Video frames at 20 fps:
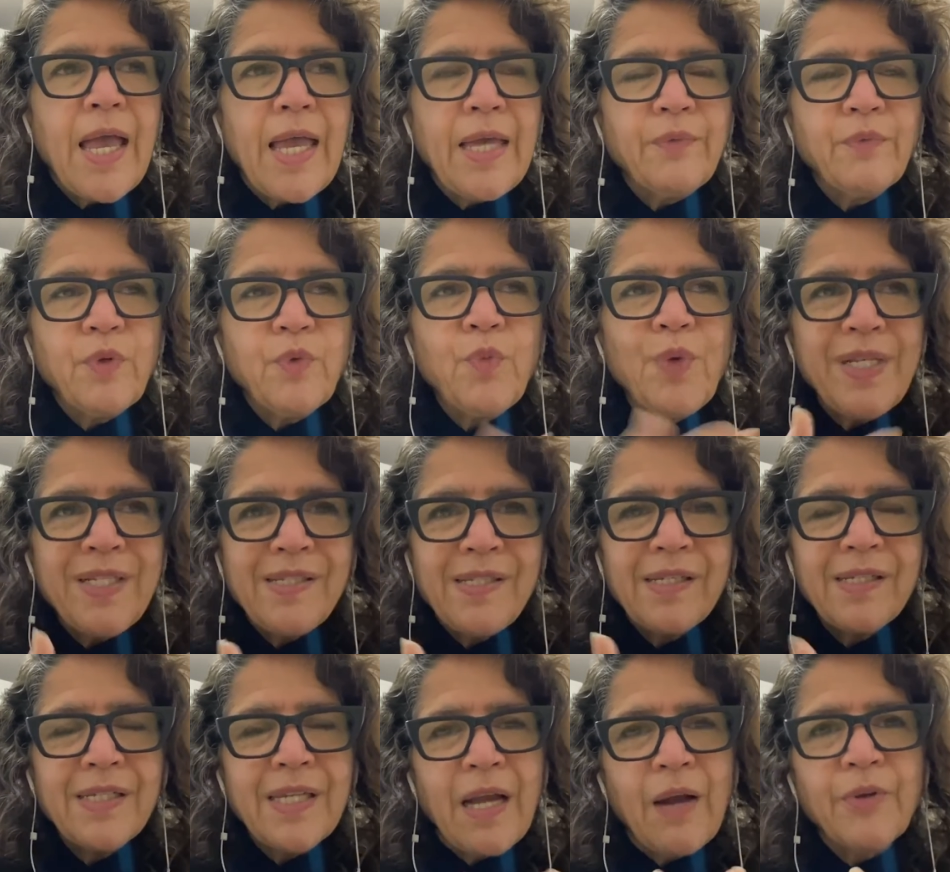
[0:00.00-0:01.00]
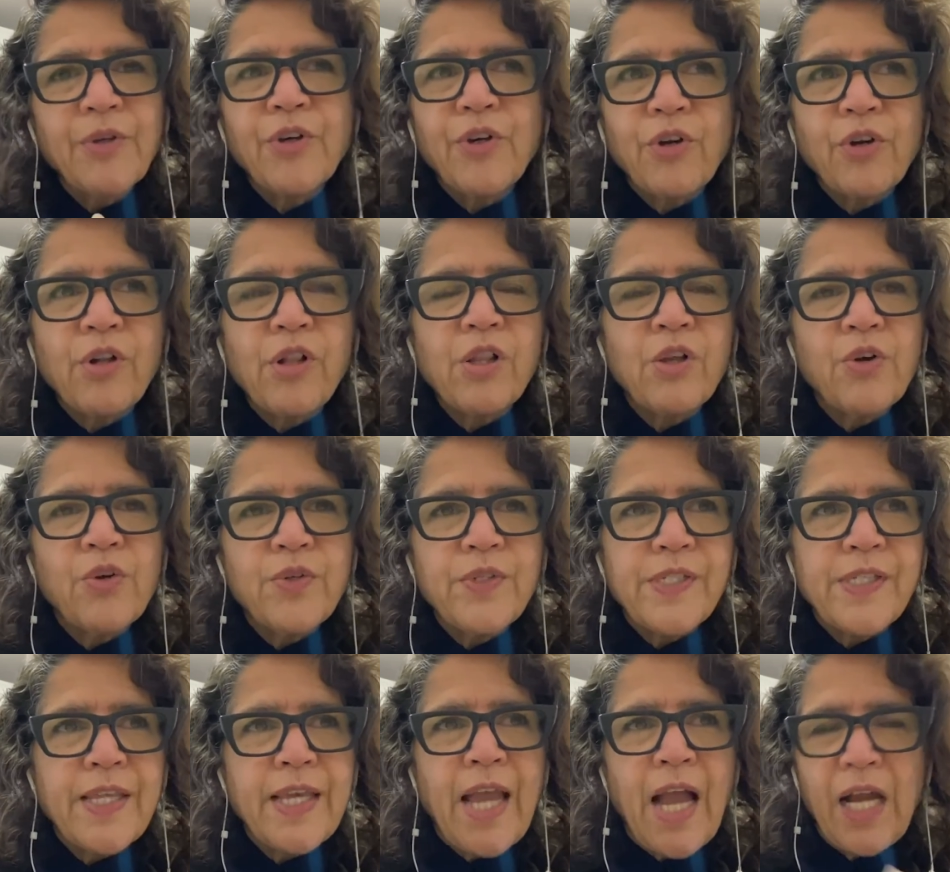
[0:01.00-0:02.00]
And when we sit down in our
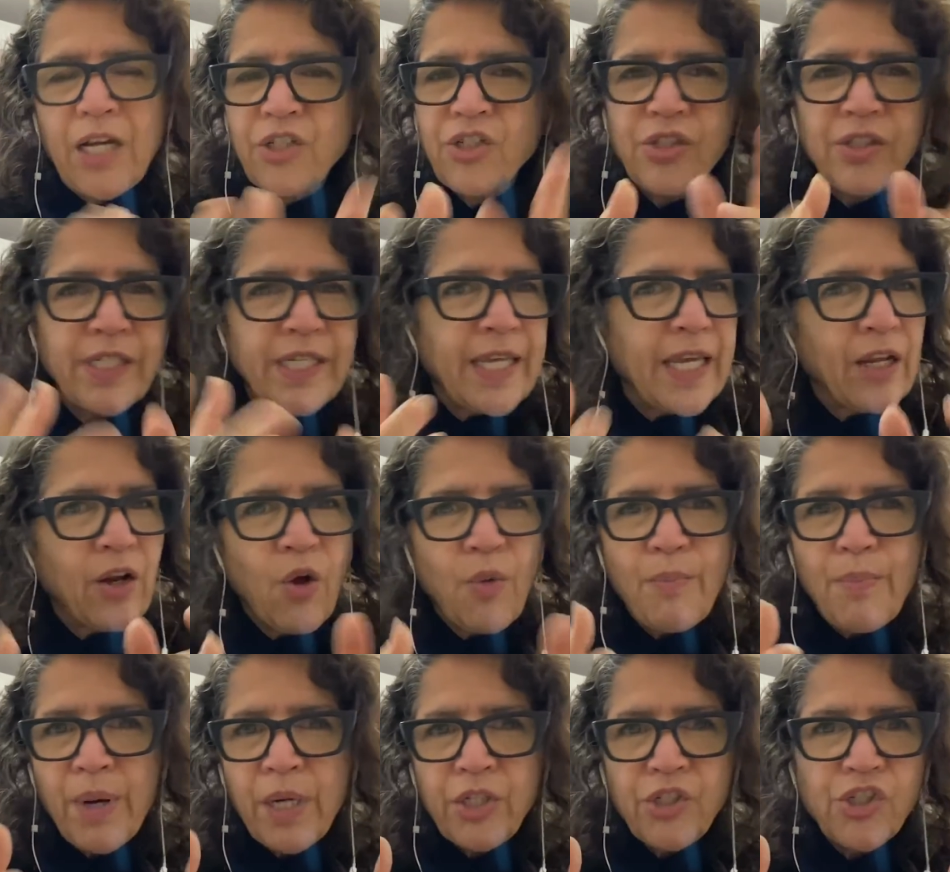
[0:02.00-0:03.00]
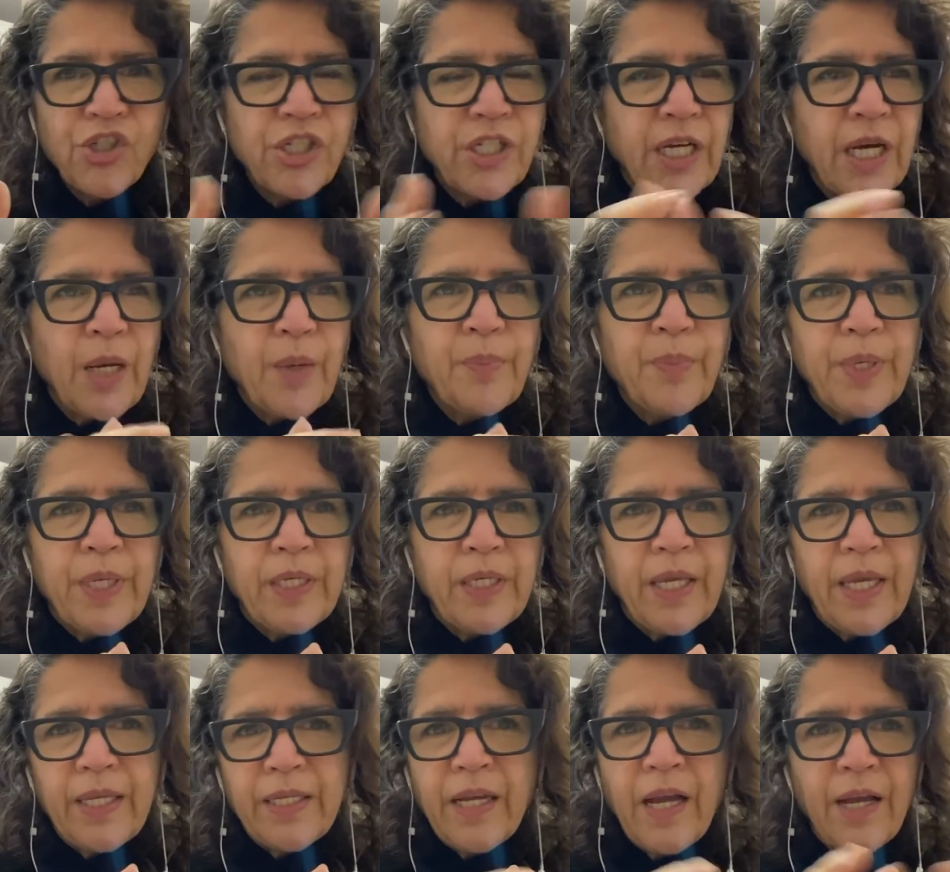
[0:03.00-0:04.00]
clothes, they actually get all bunched up
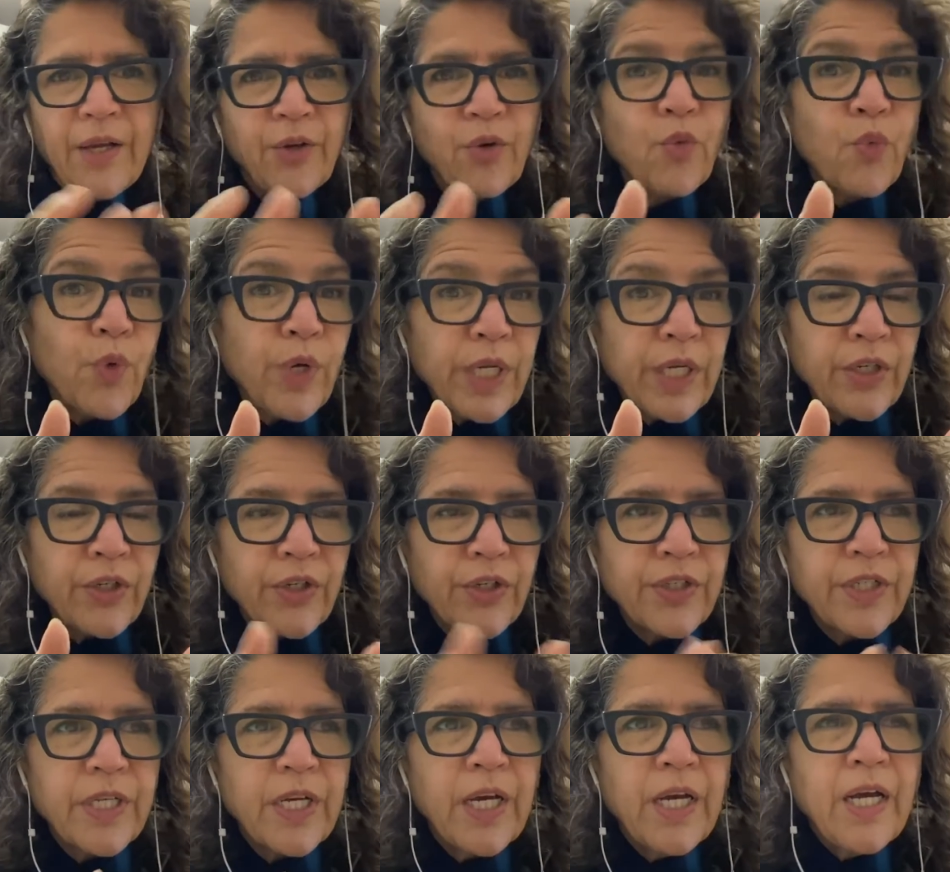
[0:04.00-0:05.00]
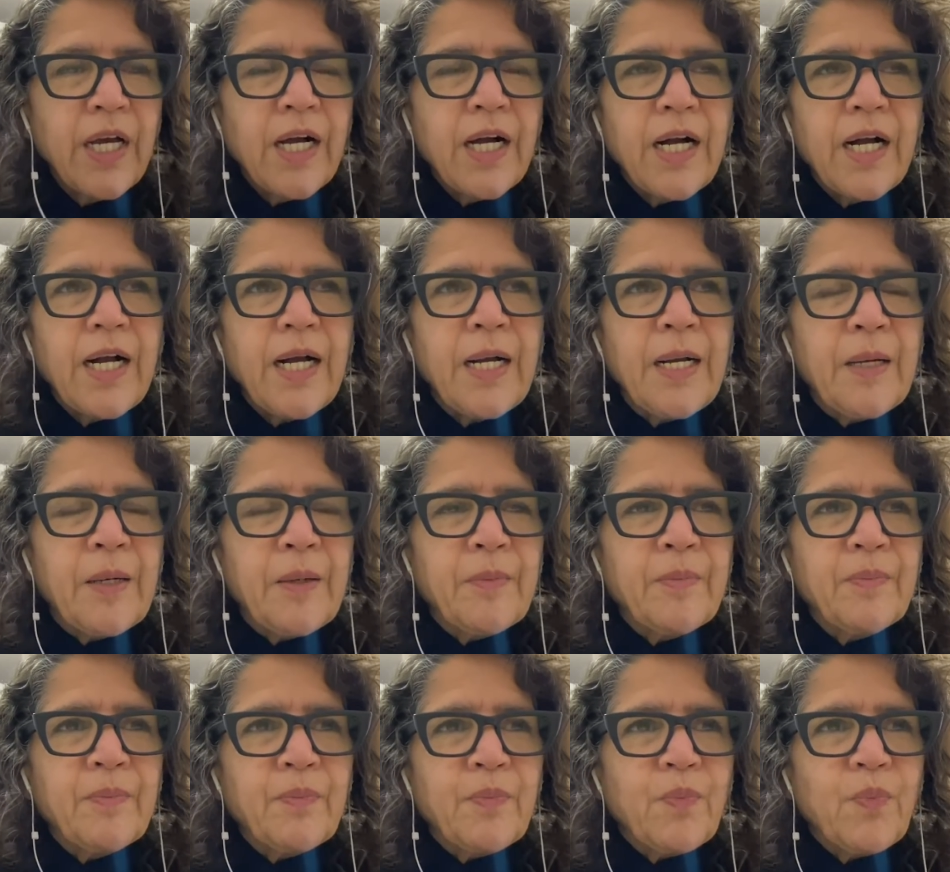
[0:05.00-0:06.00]
and kind of weird.
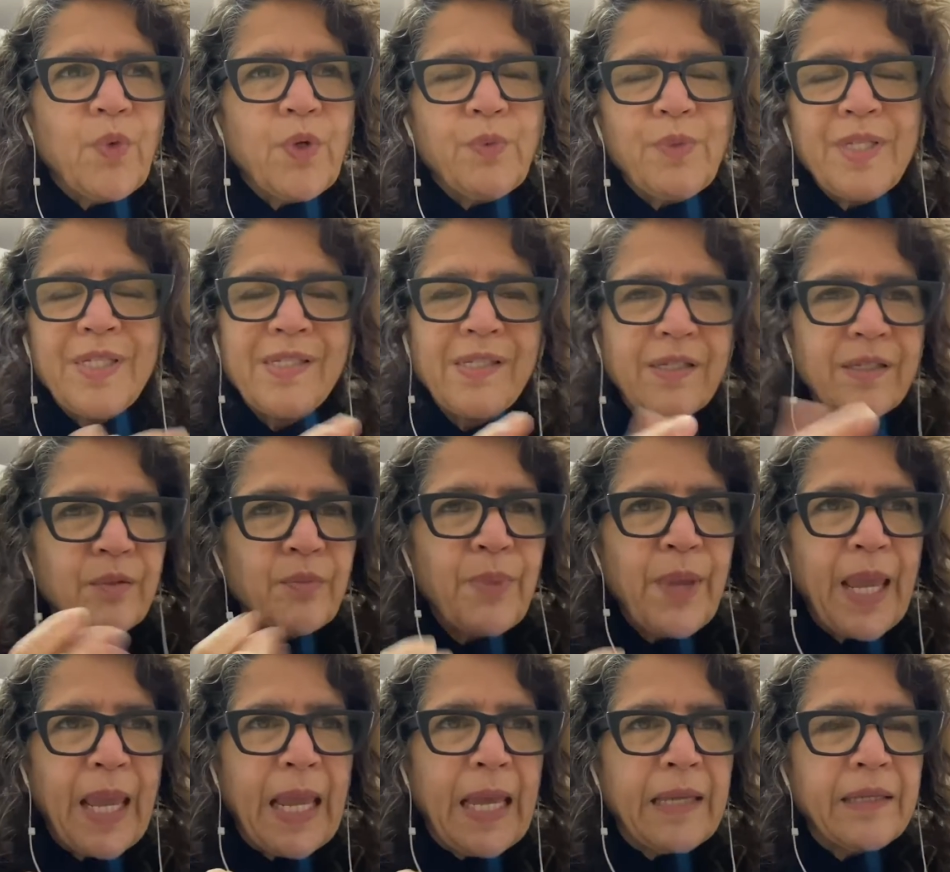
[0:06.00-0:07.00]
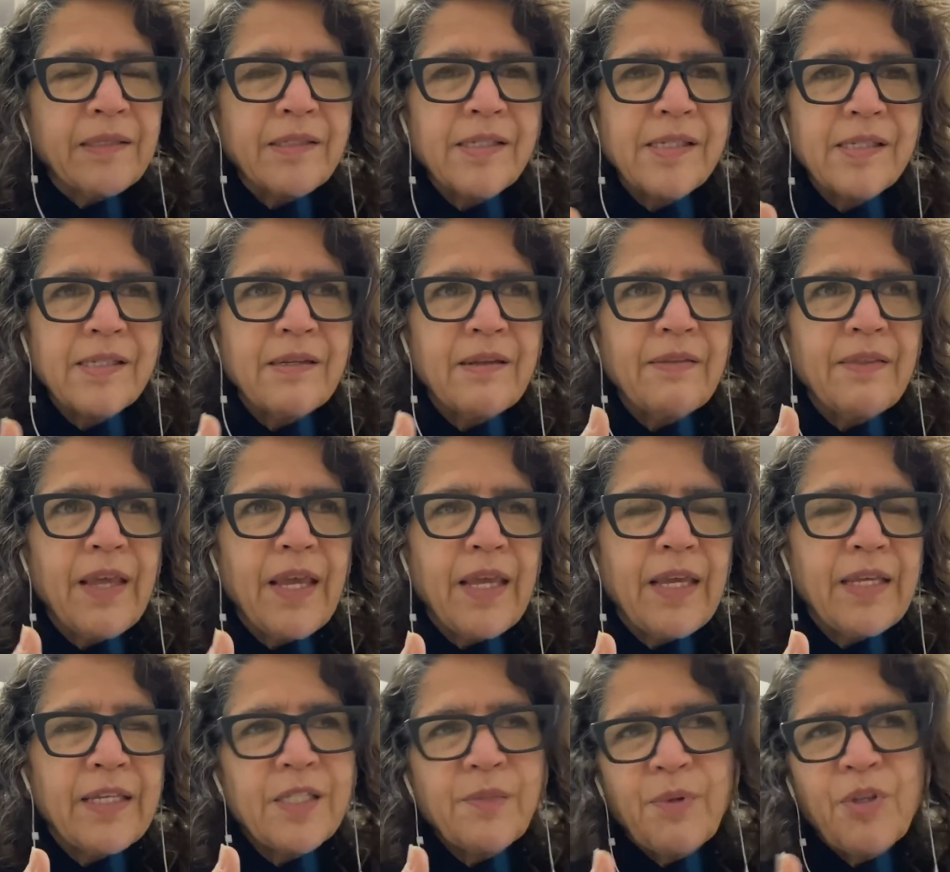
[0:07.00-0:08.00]
When we sit in pants,
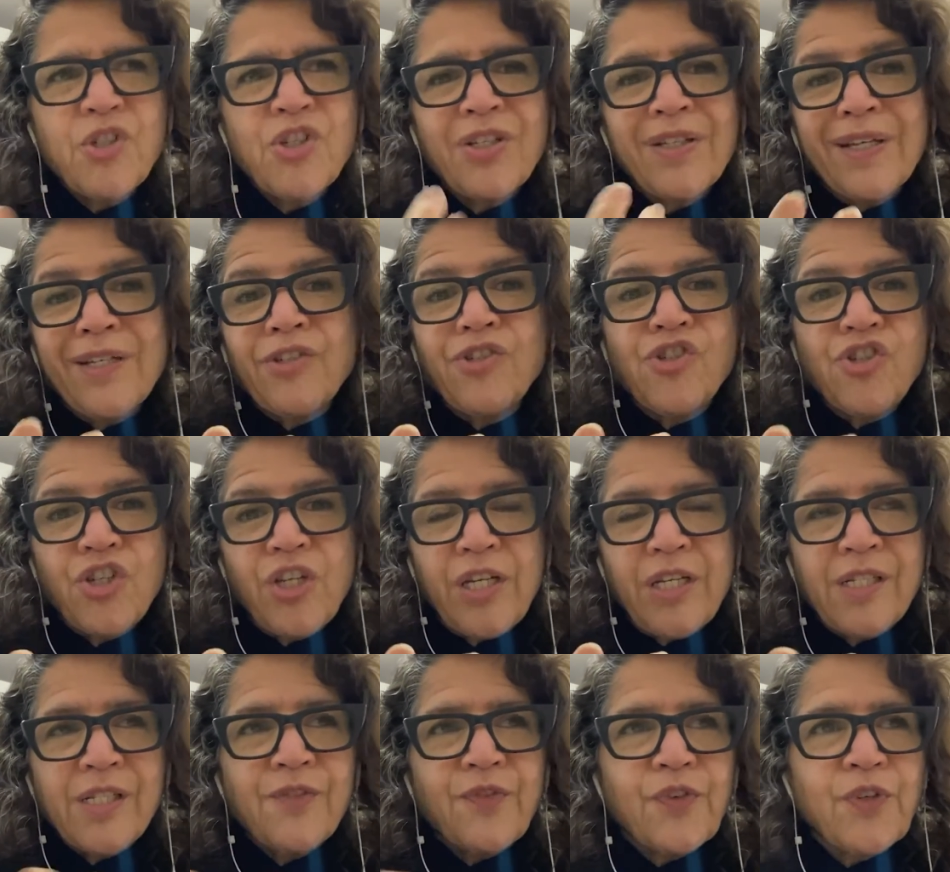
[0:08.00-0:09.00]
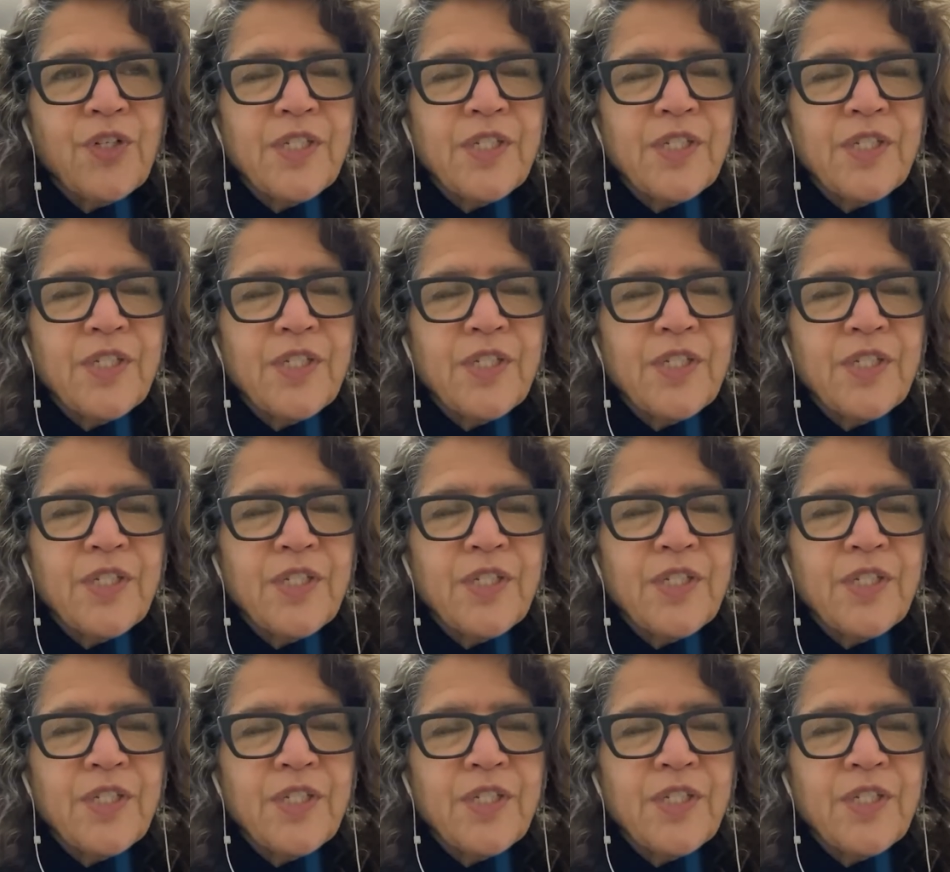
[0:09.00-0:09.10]
especially like jeans, for